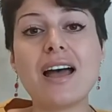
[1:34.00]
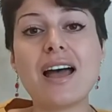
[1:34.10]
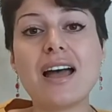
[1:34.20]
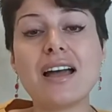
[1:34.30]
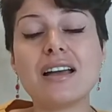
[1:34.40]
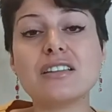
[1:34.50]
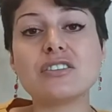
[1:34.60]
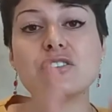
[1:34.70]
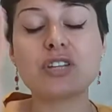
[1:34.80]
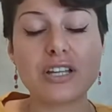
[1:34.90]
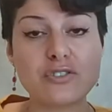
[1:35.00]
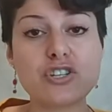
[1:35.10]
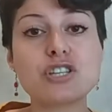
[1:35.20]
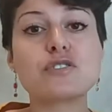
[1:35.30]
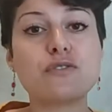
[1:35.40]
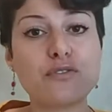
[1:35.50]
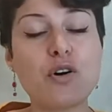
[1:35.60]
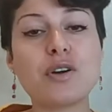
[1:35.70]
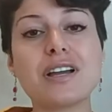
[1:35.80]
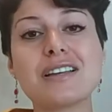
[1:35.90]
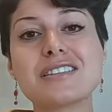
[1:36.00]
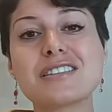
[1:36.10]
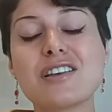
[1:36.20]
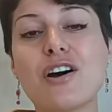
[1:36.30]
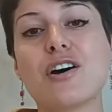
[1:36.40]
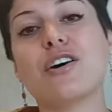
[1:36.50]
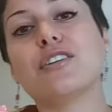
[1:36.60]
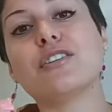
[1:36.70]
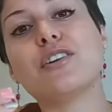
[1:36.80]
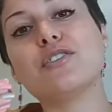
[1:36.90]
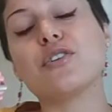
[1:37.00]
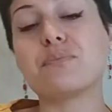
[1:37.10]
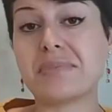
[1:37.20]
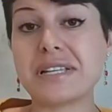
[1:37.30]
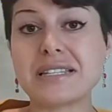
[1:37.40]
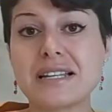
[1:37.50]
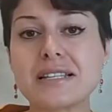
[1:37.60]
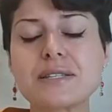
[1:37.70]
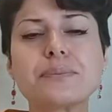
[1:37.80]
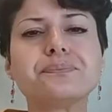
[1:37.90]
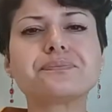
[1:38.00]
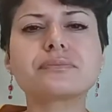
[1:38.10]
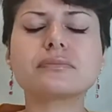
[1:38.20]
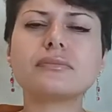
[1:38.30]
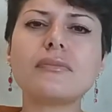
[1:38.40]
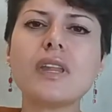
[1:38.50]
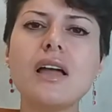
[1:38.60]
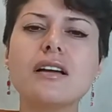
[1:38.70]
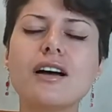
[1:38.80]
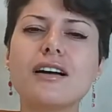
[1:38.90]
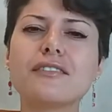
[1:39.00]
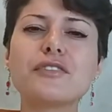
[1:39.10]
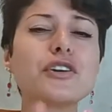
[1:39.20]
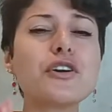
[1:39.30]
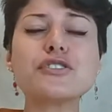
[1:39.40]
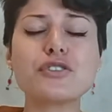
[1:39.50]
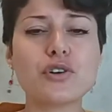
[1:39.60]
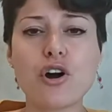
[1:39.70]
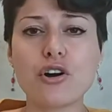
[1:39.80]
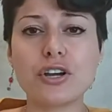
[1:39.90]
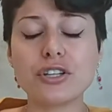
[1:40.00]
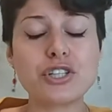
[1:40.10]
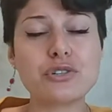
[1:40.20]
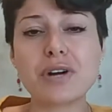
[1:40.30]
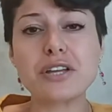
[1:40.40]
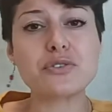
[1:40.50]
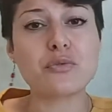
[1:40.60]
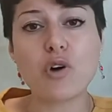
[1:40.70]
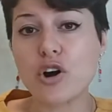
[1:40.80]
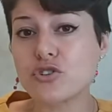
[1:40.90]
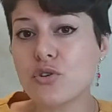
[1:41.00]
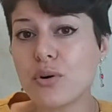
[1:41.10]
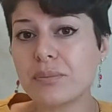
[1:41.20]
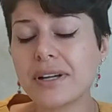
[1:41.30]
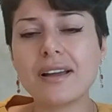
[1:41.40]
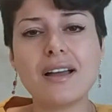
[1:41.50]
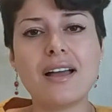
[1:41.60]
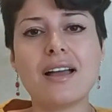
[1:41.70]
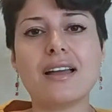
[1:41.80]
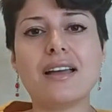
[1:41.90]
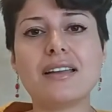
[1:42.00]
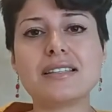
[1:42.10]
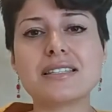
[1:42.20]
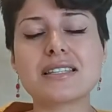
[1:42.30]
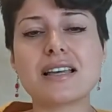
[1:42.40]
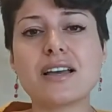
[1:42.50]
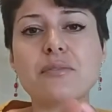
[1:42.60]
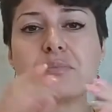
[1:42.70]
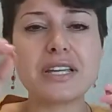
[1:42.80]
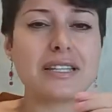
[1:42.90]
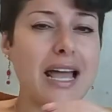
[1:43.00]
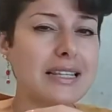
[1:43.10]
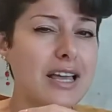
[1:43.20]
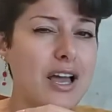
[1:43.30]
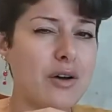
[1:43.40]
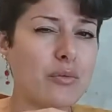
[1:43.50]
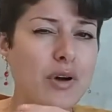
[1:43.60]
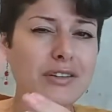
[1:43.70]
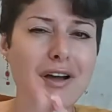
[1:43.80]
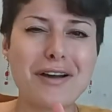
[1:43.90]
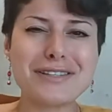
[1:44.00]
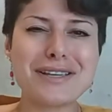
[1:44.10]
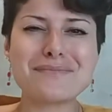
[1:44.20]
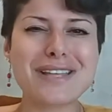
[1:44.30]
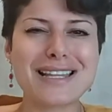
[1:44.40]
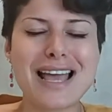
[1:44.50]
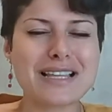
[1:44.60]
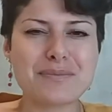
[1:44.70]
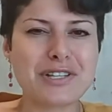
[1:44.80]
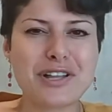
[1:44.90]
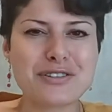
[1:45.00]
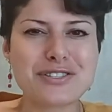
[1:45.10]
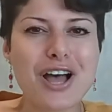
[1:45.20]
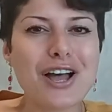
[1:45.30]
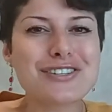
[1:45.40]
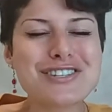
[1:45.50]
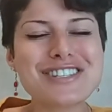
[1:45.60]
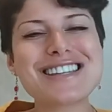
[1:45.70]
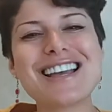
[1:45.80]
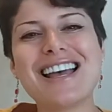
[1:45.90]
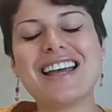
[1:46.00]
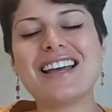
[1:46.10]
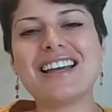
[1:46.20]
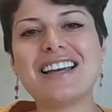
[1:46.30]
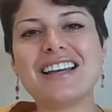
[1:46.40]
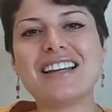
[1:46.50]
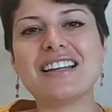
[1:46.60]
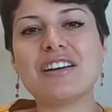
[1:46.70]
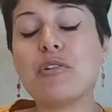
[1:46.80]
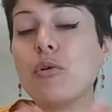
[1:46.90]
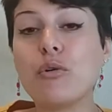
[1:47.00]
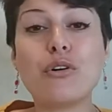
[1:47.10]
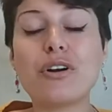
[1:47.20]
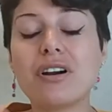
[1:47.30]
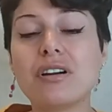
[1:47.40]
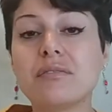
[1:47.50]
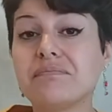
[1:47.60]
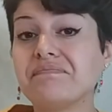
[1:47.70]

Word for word: and you can just focus on your business. Uh, you're going to uh, curate your wardrobe and uh, pick that one item that has been untouched uh, or